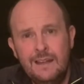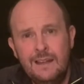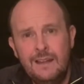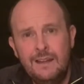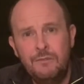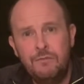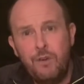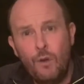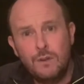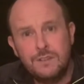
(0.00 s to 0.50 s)

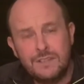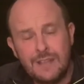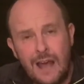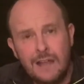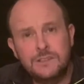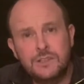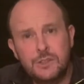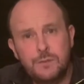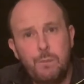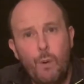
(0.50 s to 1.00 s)
And folks,
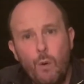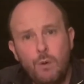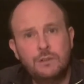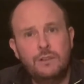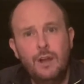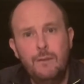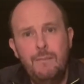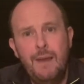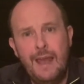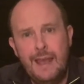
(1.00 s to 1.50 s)
that spoke
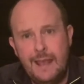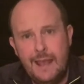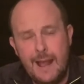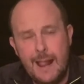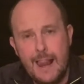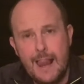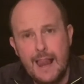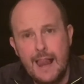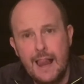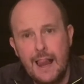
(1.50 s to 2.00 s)
to me.
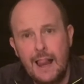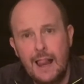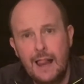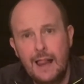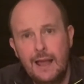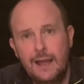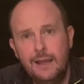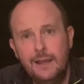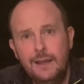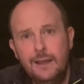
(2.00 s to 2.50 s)

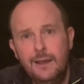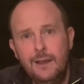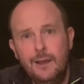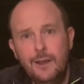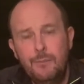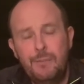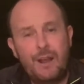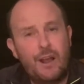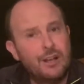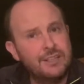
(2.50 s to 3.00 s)

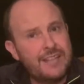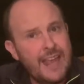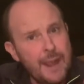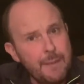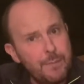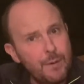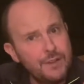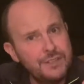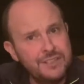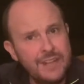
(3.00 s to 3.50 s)
Because
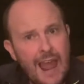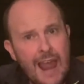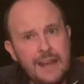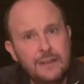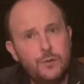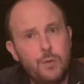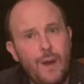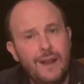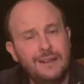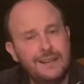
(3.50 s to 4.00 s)
Hebrews
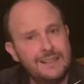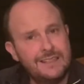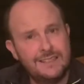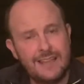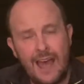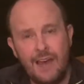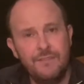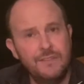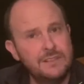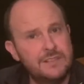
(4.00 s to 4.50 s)

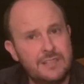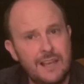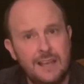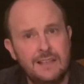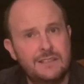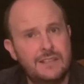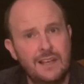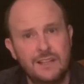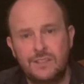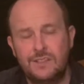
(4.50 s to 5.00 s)
9.27
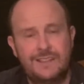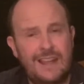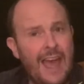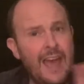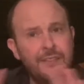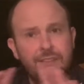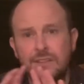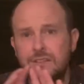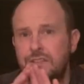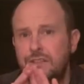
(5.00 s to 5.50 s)
says this,
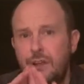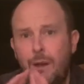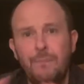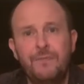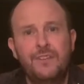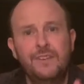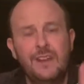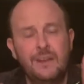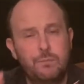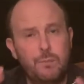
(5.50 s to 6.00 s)
death is
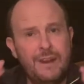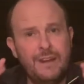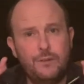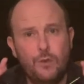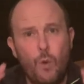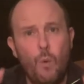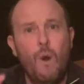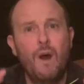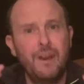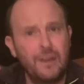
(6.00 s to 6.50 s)
something that we
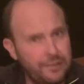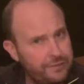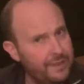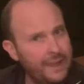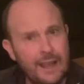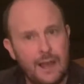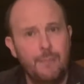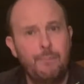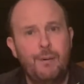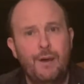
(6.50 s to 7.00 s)
don't want to
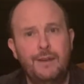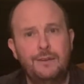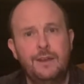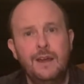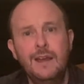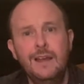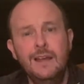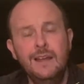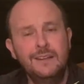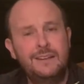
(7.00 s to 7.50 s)
think about.
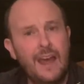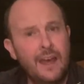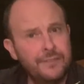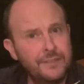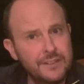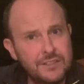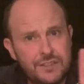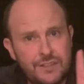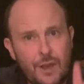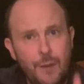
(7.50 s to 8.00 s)
Death
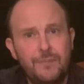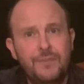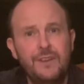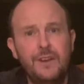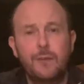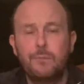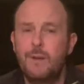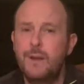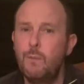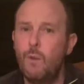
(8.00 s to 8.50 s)
is something
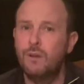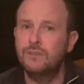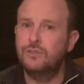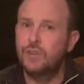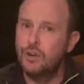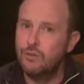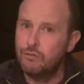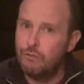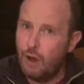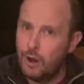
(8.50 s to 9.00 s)
that we want
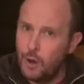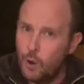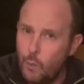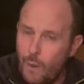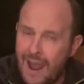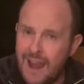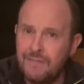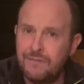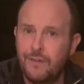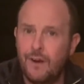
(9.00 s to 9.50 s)
to run
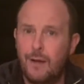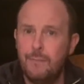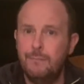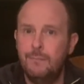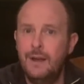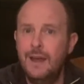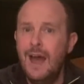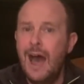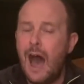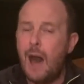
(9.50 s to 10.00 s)
away
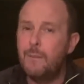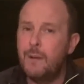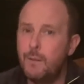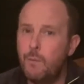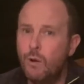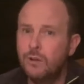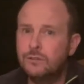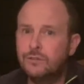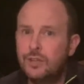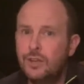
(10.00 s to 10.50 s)
from. And we
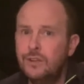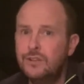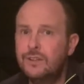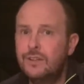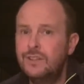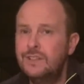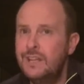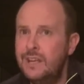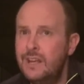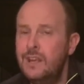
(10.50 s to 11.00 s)
want to,
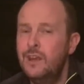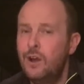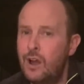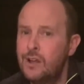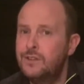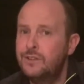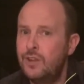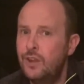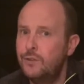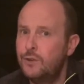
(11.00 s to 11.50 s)

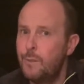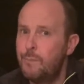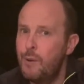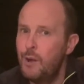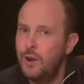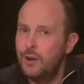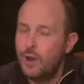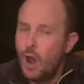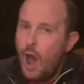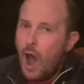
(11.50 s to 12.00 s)
to, to
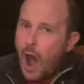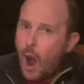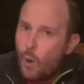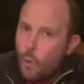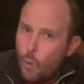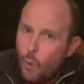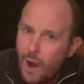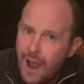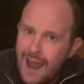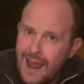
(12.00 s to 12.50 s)
put it
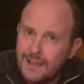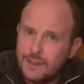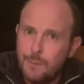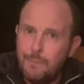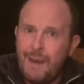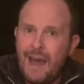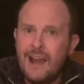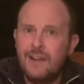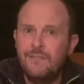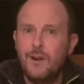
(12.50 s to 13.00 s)
away at the
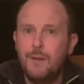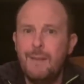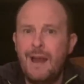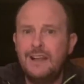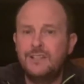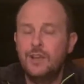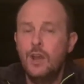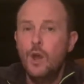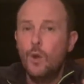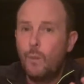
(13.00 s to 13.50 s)
back of our
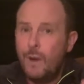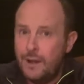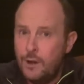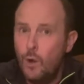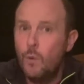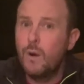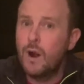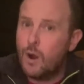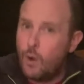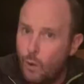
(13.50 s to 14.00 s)
minds. We
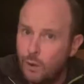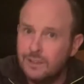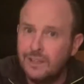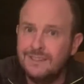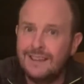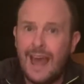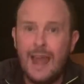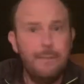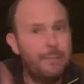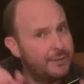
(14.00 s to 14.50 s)
know we're going to
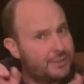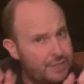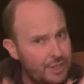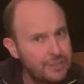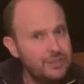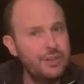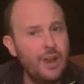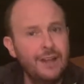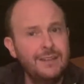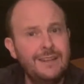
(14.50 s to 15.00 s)
die, but
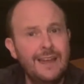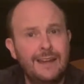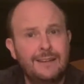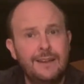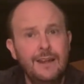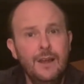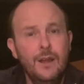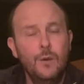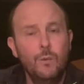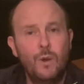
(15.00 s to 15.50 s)
just not yet.
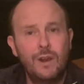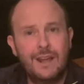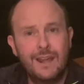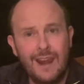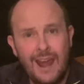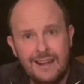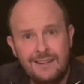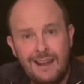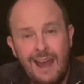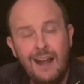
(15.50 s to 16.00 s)
Well, can
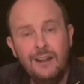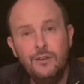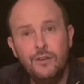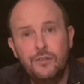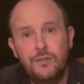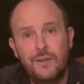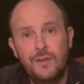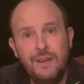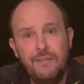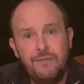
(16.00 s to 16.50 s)
I tell you,
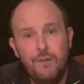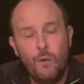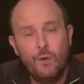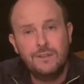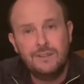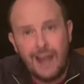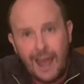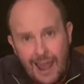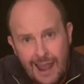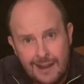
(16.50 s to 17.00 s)
three folk
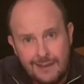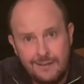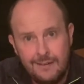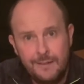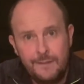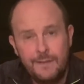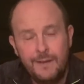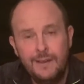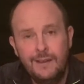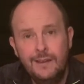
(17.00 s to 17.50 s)
died
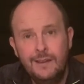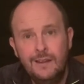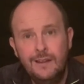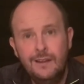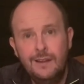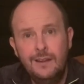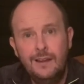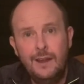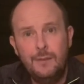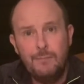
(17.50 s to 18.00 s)

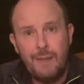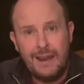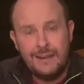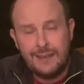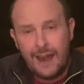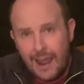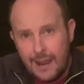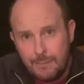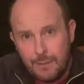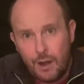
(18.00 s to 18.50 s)
in my
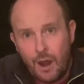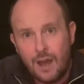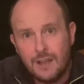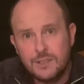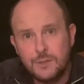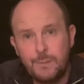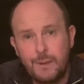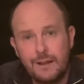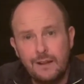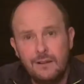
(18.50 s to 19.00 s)
time in
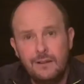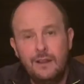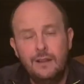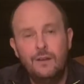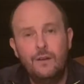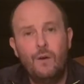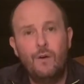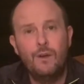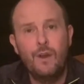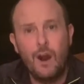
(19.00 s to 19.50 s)
hospital
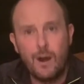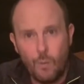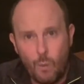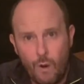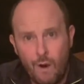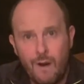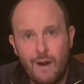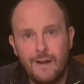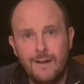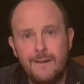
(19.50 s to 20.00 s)
on our
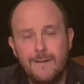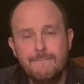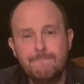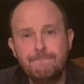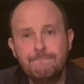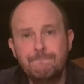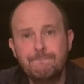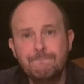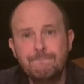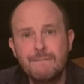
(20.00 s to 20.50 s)
ward.
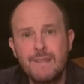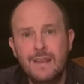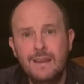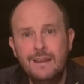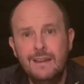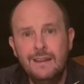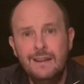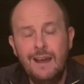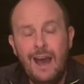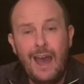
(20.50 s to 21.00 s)

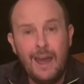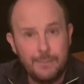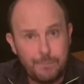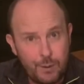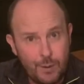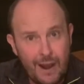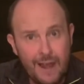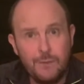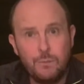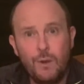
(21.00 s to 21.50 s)
I had
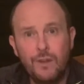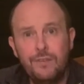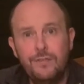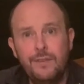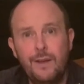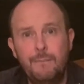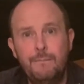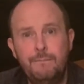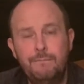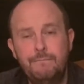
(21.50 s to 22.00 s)
prayed with
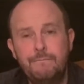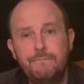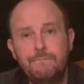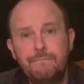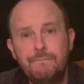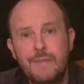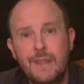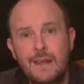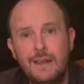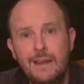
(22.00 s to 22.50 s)
them.
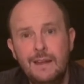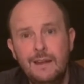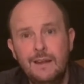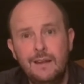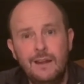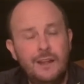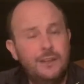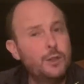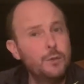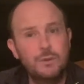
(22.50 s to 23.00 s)

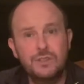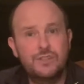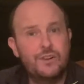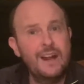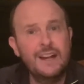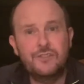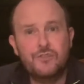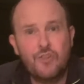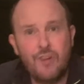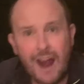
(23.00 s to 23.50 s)
And there was
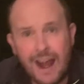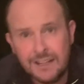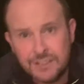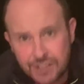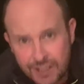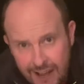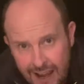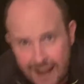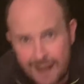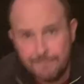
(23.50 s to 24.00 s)
great
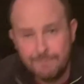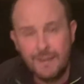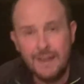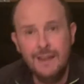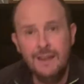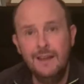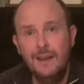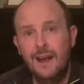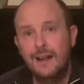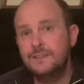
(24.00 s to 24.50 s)
tragedy.
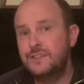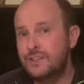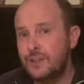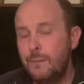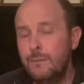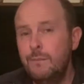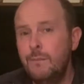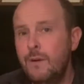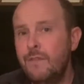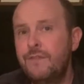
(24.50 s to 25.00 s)
And
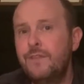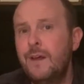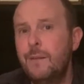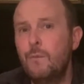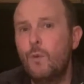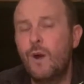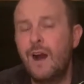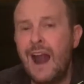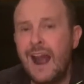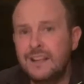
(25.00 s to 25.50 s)
some of them
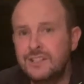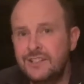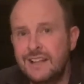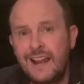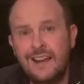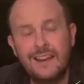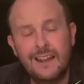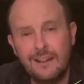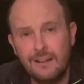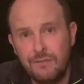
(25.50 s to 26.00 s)
were actually
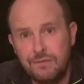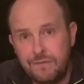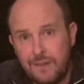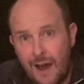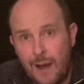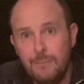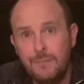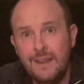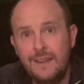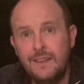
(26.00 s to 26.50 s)
a little
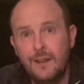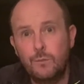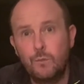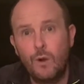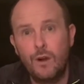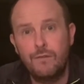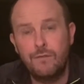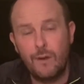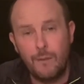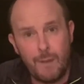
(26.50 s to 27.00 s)
family that
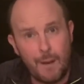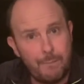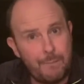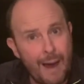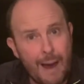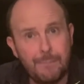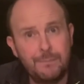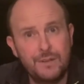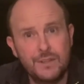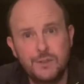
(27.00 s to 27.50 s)
were from a
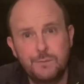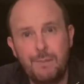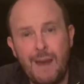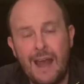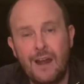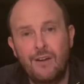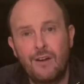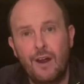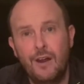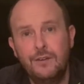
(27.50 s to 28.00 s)
Baptist
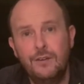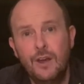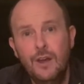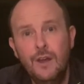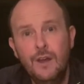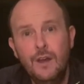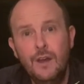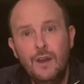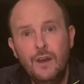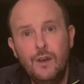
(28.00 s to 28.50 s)
background,
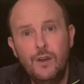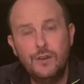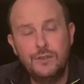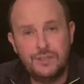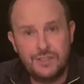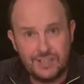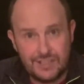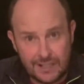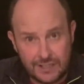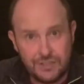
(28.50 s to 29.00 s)
whose
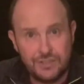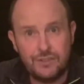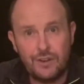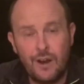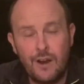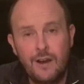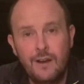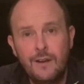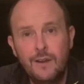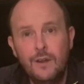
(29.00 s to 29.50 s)

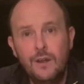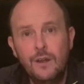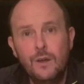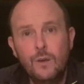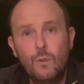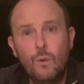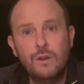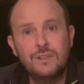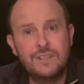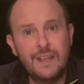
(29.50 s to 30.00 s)
sister
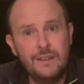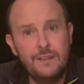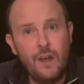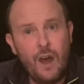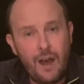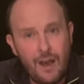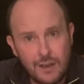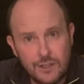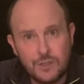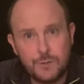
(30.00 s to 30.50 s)
was in the
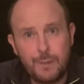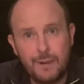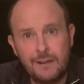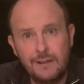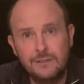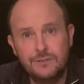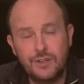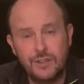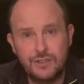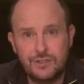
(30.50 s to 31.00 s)

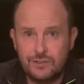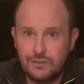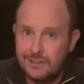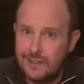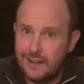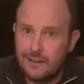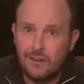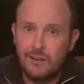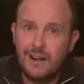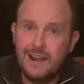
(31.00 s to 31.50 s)
hospital just
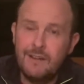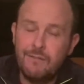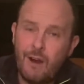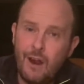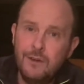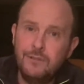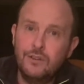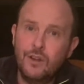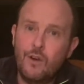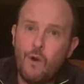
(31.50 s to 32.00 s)
literally
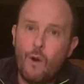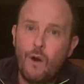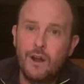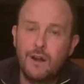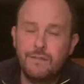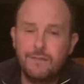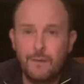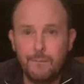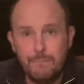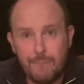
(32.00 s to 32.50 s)
round the corner
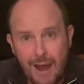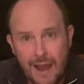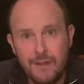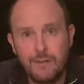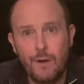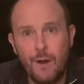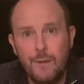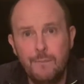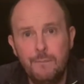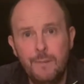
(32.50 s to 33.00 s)
from my
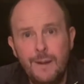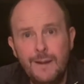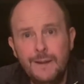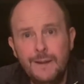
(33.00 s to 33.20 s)
room.